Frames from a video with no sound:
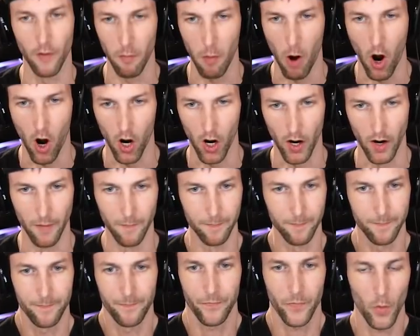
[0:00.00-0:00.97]
of them are.
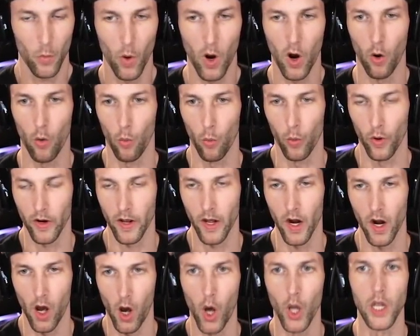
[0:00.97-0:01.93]
Well, we're
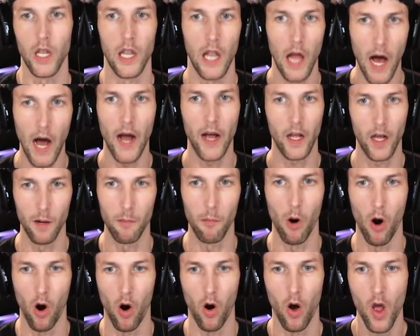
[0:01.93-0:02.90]
gonna unlock them
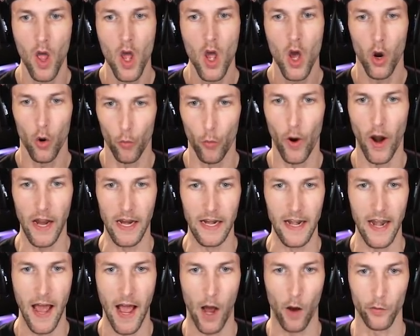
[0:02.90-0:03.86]
all
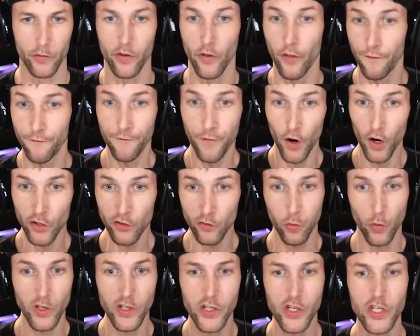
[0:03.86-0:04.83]
right now. So the
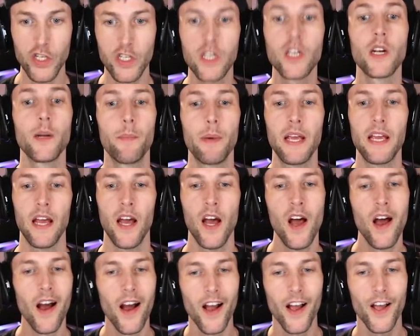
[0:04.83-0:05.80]
first one's just gonna be
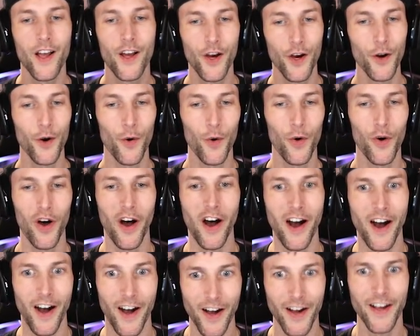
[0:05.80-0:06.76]
good old
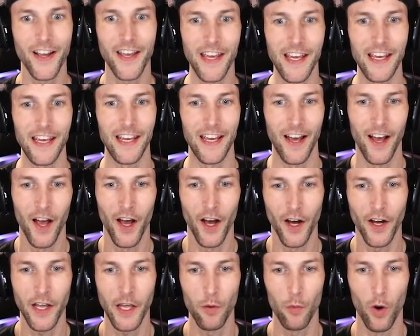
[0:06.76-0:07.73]
Huggy.
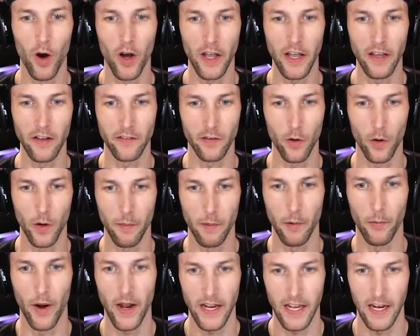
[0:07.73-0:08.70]
Huggy Wuggy is going to
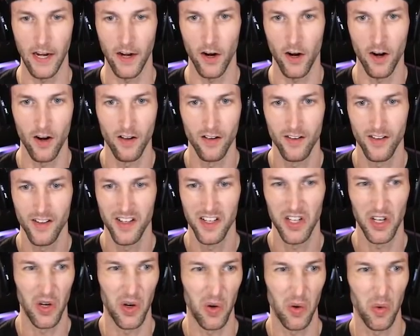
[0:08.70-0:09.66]
be right here.
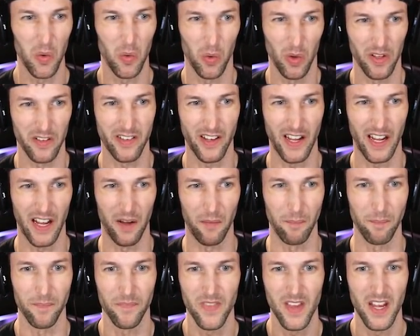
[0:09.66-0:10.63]
Oh, it's like
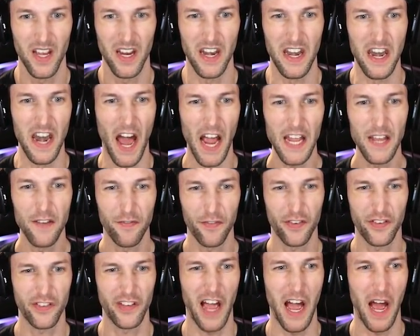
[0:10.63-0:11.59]
a knife
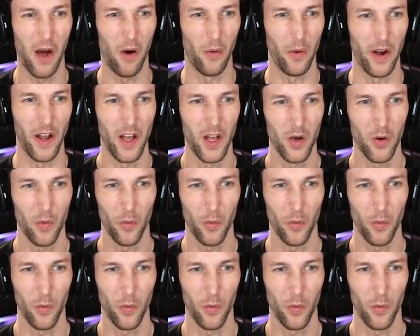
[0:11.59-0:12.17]
sound